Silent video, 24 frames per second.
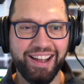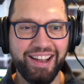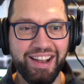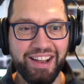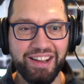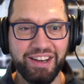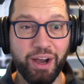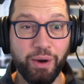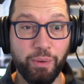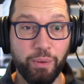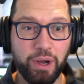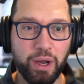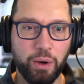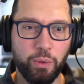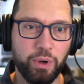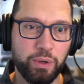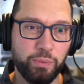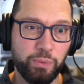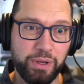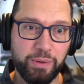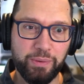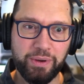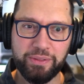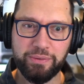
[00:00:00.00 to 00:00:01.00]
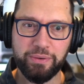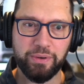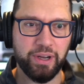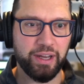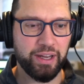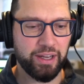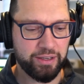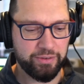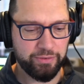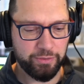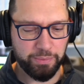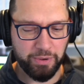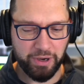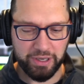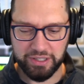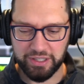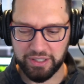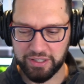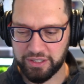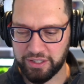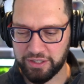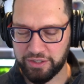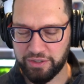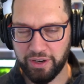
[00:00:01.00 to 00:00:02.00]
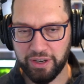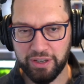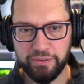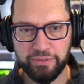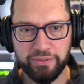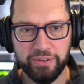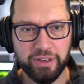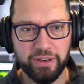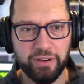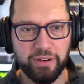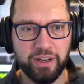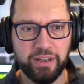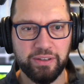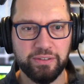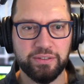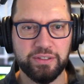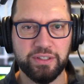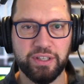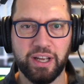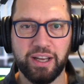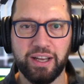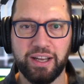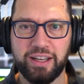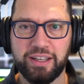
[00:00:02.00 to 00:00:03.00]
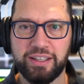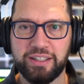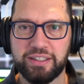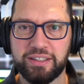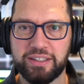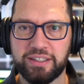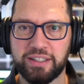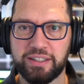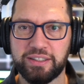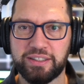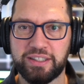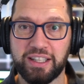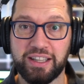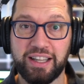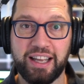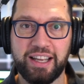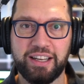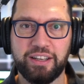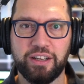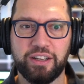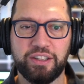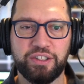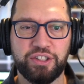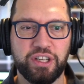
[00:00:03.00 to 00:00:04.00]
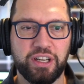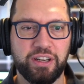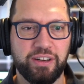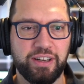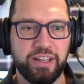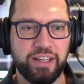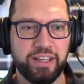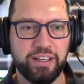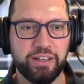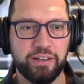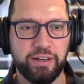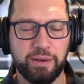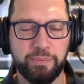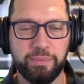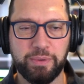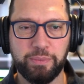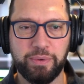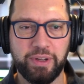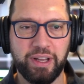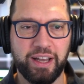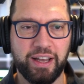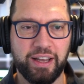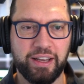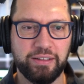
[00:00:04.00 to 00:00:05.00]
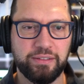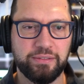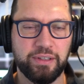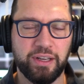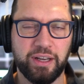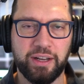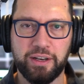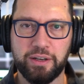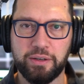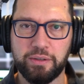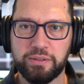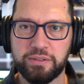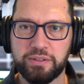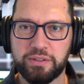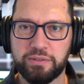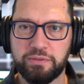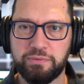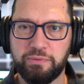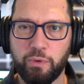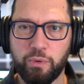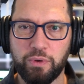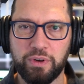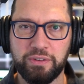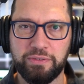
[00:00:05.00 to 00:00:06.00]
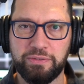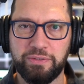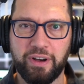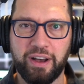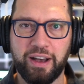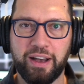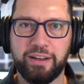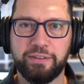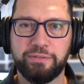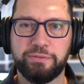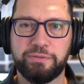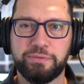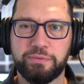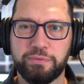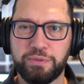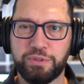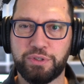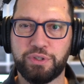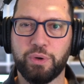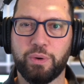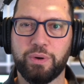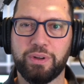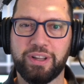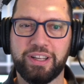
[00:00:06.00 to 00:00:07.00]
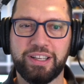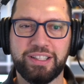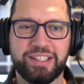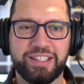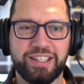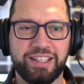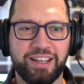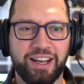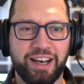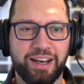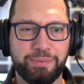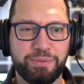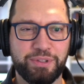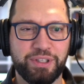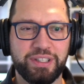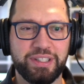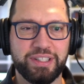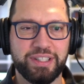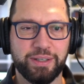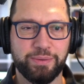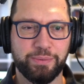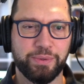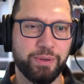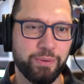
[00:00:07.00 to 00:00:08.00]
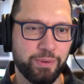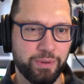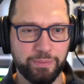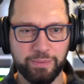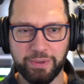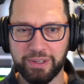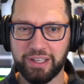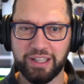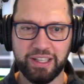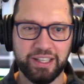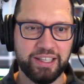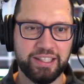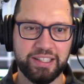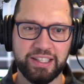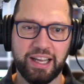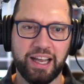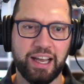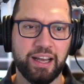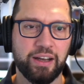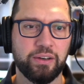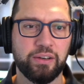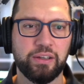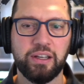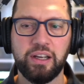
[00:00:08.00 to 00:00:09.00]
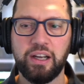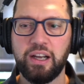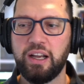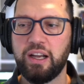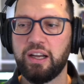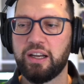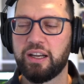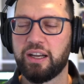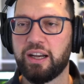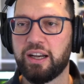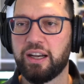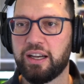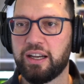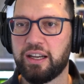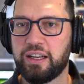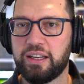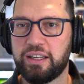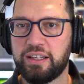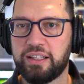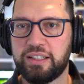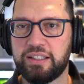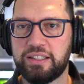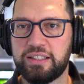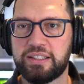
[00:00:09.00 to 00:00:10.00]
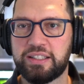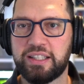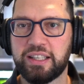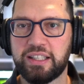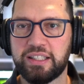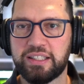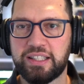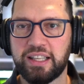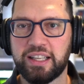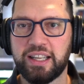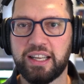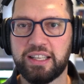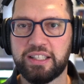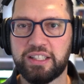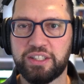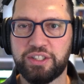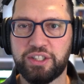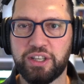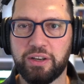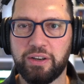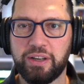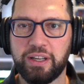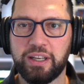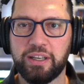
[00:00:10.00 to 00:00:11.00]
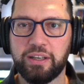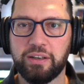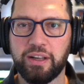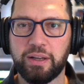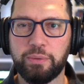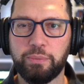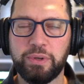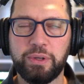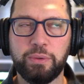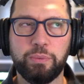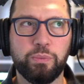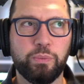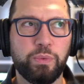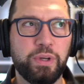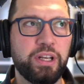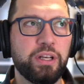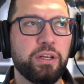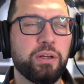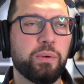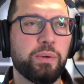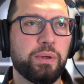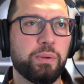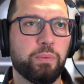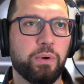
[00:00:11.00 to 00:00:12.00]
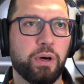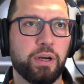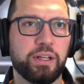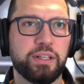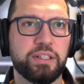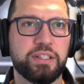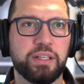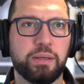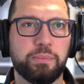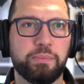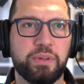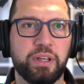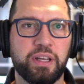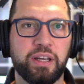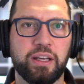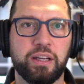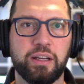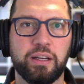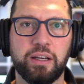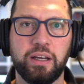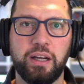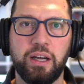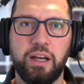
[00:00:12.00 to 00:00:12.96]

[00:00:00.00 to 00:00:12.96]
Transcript: No, we went through a heck of a process to try to figure out to land on Cherry Hill. I mean, we had, it was 45 shortlisted options that we were whittling down to get to Cherry Hill. And we knew we wanted something